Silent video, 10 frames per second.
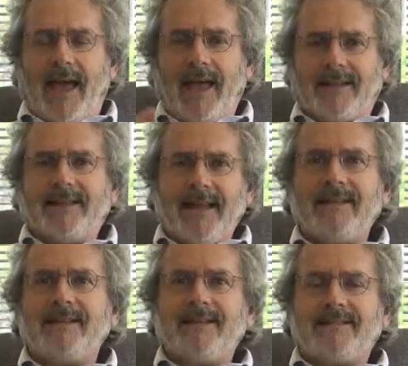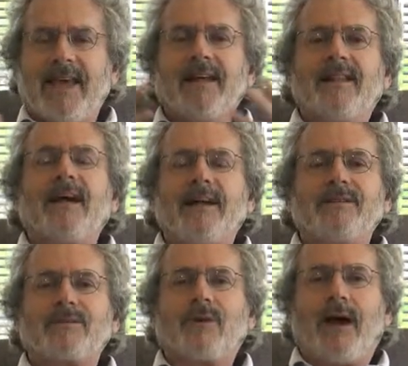And it led to the scaling I
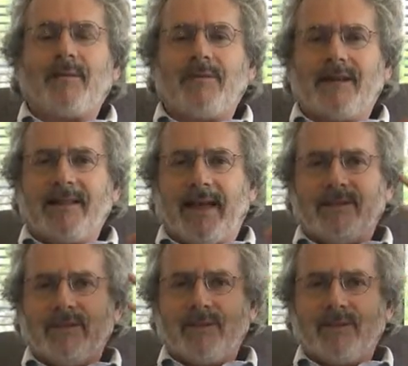described that led